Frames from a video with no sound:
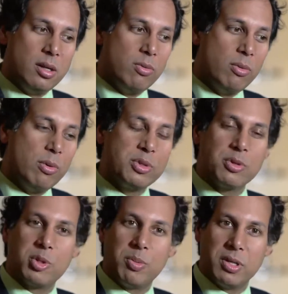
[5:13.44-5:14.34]
What was your
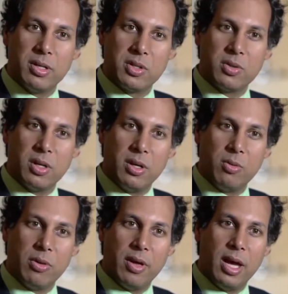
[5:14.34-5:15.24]
experience
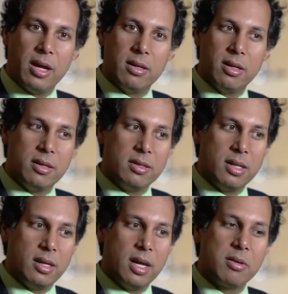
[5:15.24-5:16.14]
with that, and
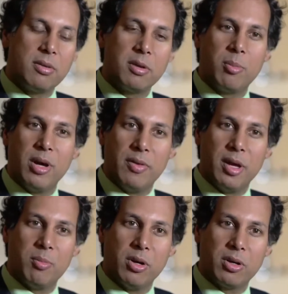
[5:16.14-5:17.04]
how do you think about
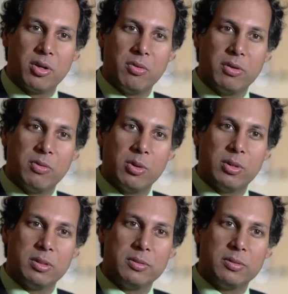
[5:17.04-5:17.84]
that market going forward?